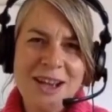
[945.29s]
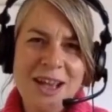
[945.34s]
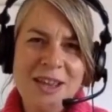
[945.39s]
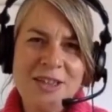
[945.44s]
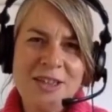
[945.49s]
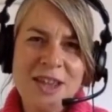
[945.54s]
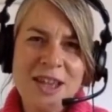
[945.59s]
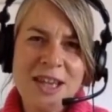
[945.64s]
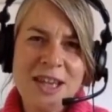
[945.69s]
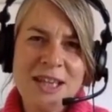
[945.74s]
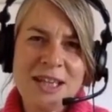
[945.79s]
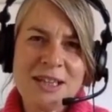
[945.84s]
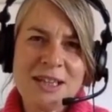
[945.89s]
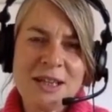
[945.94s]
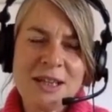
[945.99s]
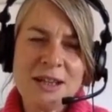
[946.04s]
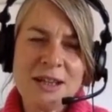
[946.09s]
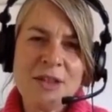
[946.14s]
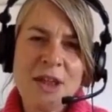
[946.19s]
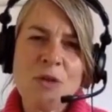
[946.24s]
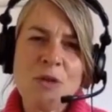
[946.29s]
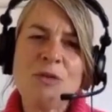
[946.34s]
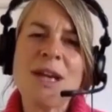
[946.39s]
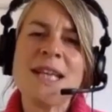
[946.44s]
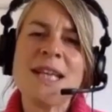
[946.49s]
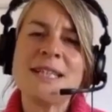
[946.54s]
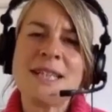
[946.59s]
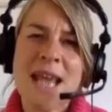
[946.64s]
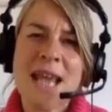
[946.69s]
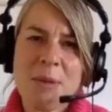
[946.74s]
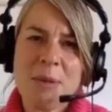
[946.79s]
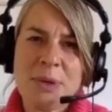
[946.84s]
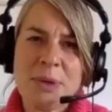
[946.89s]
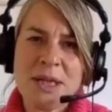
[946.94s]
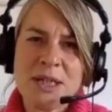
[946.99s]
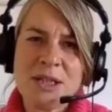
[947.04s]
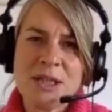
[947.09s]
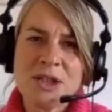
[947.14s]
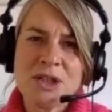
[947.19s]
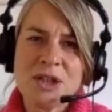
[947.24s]
I think they really tap
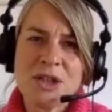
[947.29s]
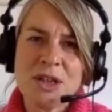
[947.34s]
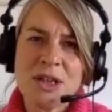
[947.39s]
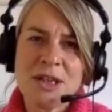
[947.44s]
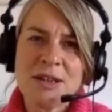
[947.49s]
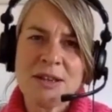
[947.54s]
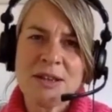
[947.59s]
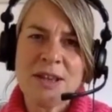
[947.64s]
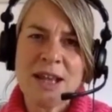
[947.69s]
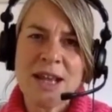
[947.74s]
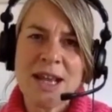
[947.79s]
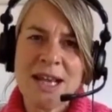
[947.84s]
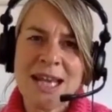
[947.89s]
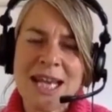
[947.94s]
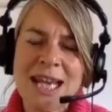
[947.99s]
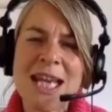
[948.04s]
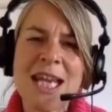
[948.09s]
into that